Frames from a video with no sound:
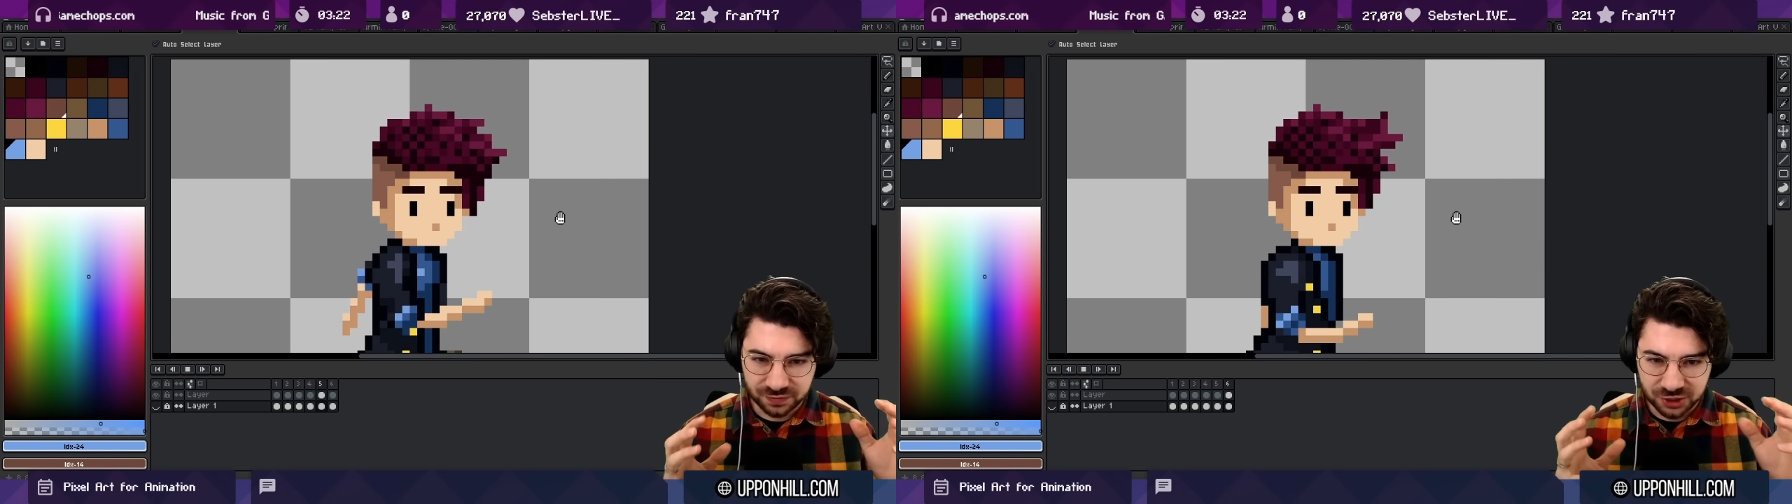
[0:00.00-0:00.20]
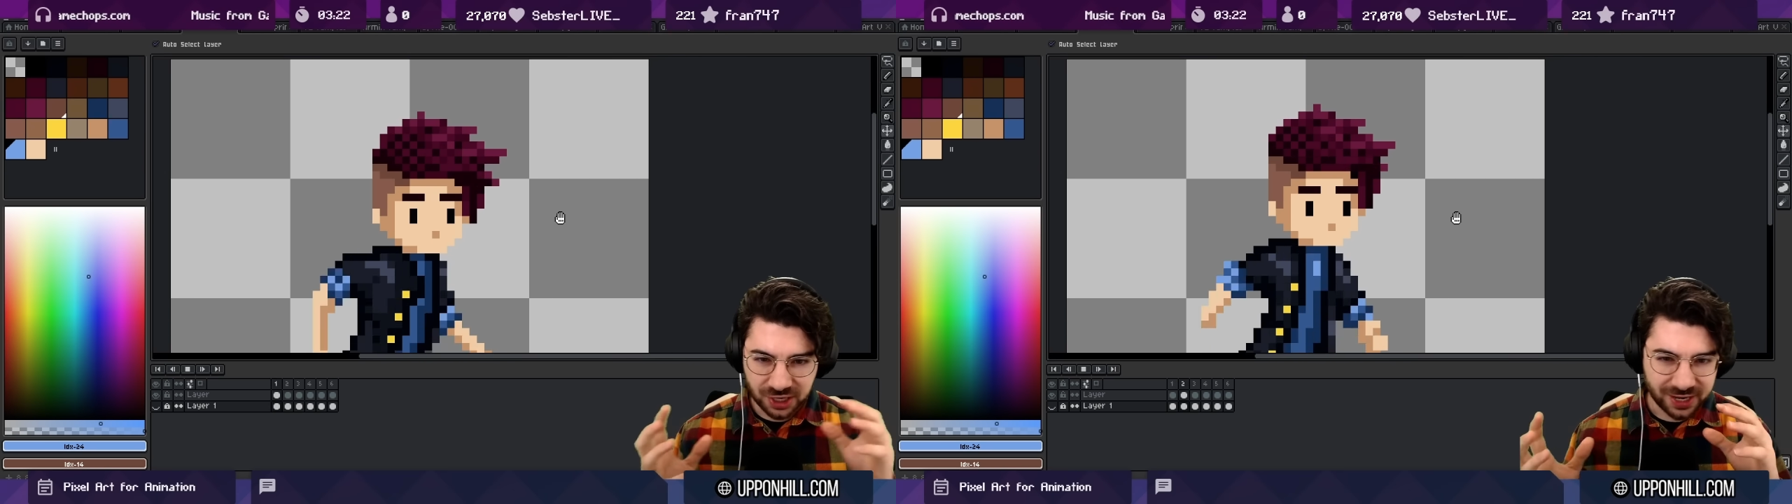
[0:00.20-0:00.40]

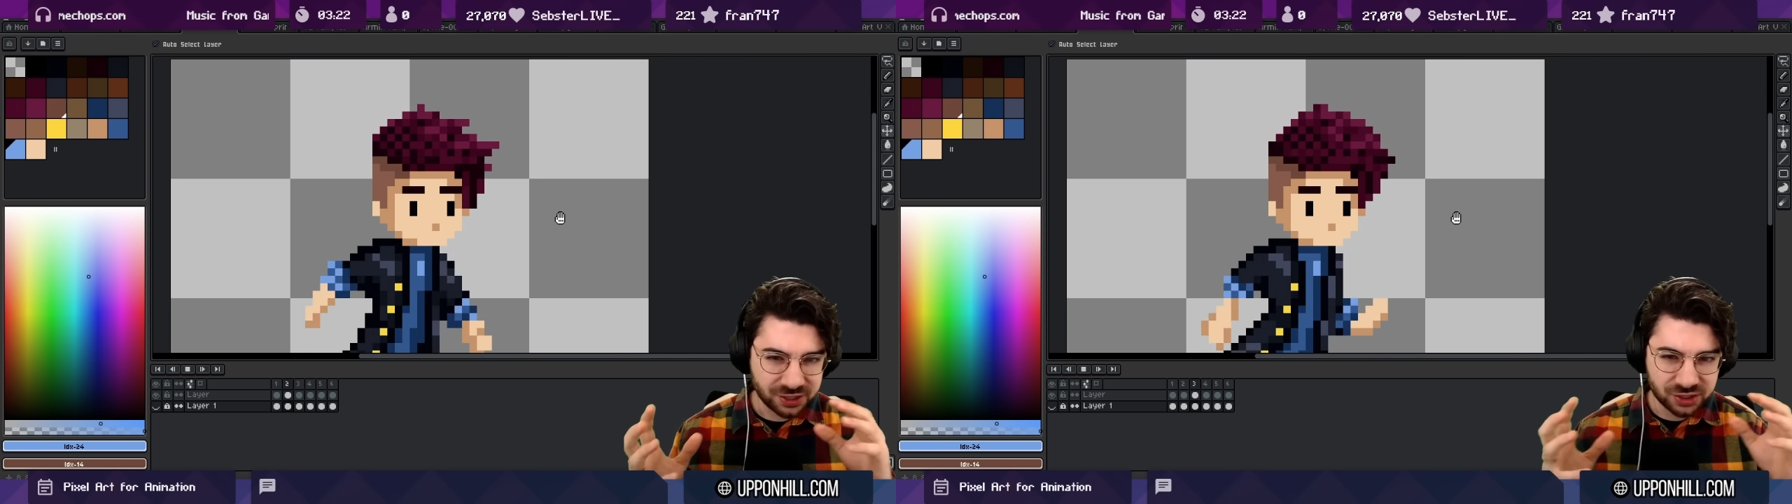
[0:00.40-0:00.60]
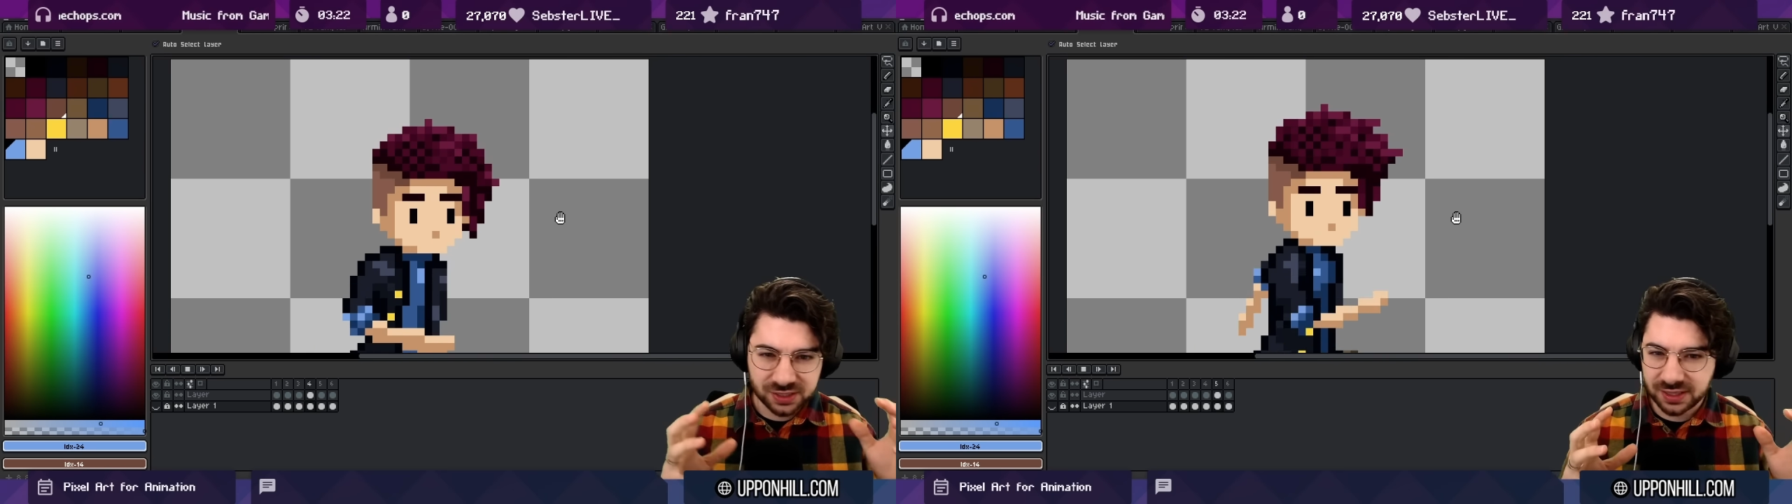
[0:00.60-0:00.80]

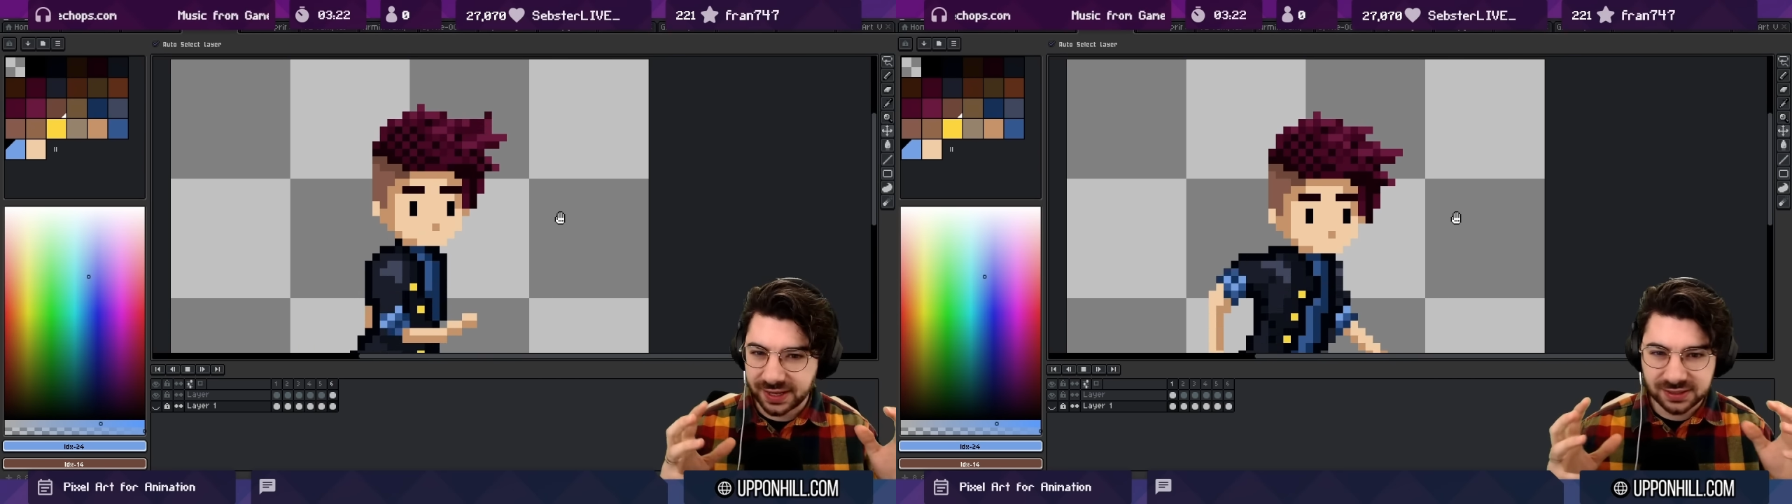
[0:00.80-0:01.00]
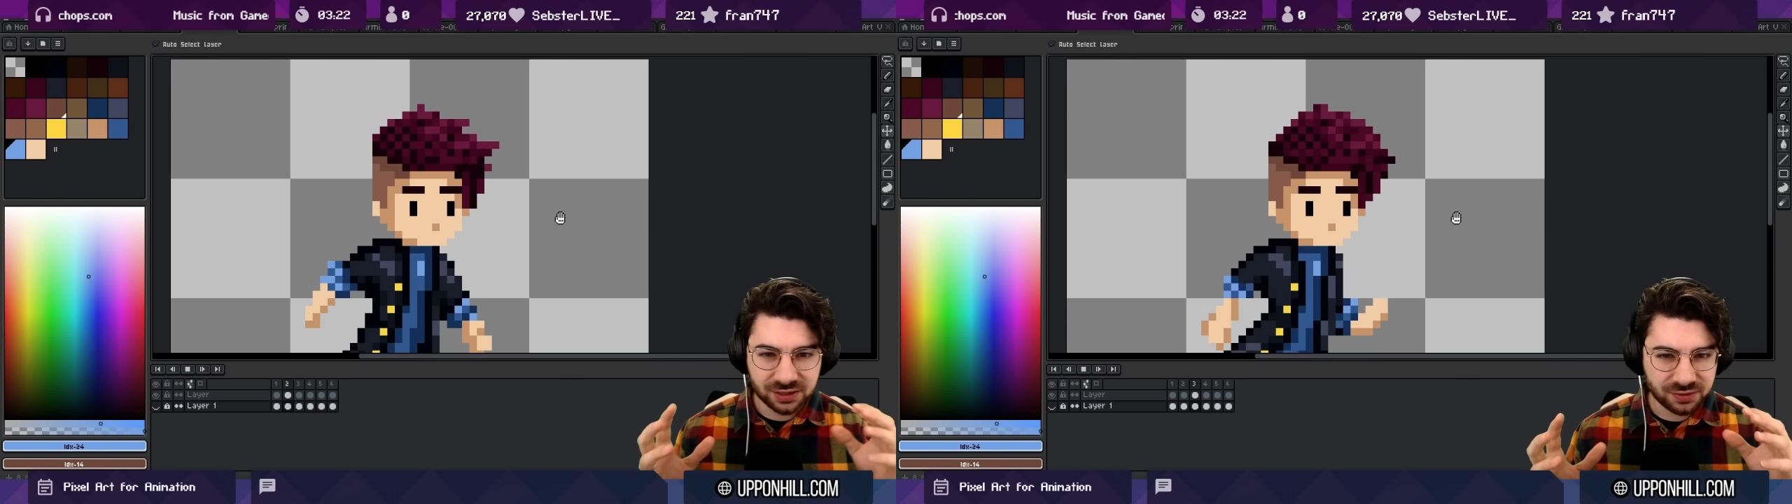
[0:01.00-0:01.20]
changes in
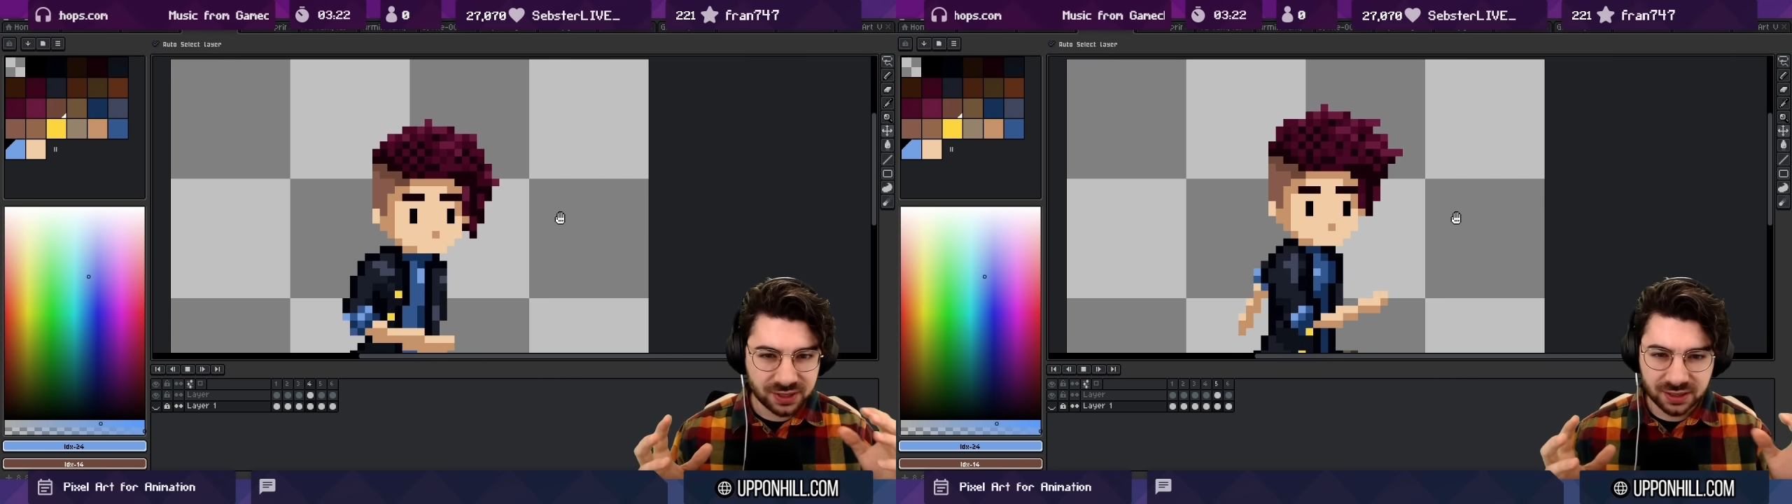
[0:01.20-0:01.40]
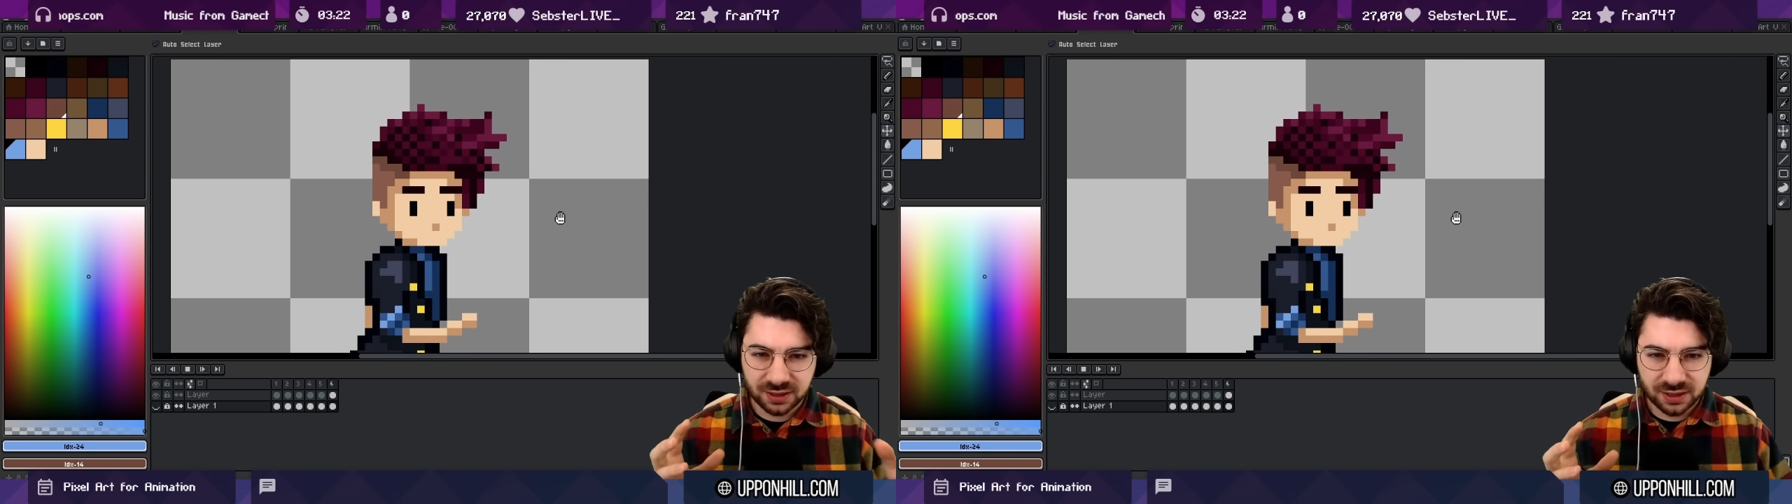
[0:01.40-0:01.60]
that
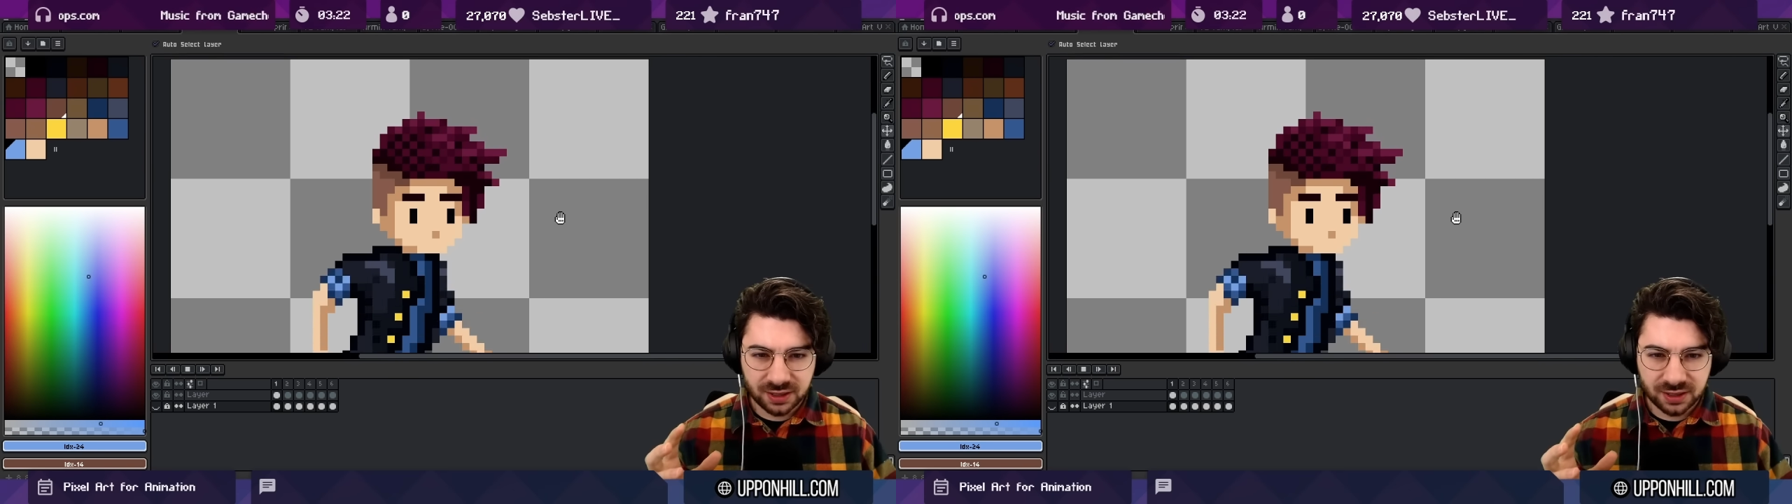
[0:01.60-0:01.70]
dithering.